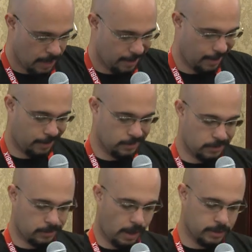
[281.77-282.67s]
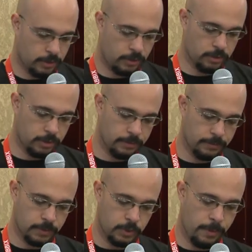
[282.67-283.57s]
like the tax return
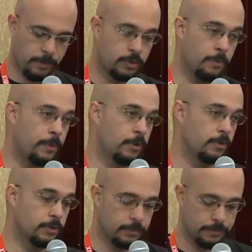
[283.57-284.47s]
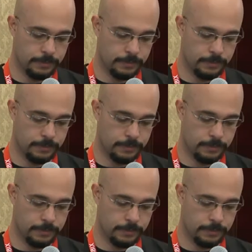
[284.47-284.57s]
submission period.